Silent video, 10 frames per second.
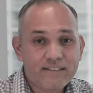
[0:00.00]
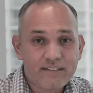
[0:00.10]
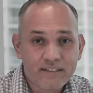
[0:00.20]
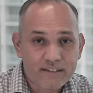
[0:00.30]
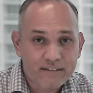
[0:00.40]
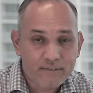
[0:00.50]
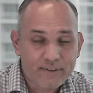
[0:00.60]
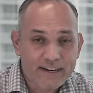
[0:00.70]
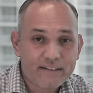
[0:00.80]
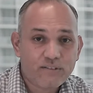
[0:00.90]
is done,
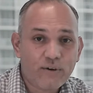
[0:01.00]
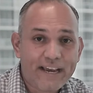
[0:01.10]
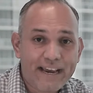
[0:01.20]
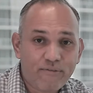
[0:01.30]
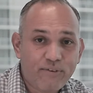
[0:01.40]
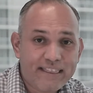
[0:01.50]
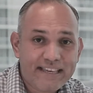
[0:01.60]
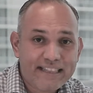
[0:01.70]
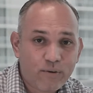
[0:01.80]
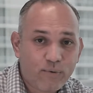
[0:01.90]
right? So
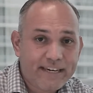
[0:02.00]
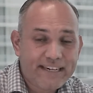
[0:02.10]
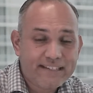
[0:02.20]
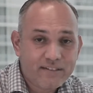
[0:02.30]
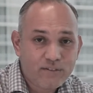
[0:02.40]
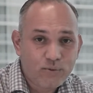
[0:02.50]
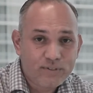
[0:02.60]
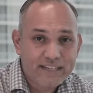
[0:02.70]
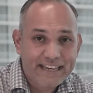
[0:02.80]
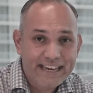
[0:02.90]
everything that we needed to do
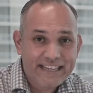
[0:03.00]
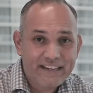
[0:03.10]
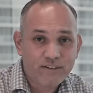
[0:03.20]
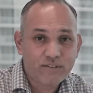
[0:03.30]
to get here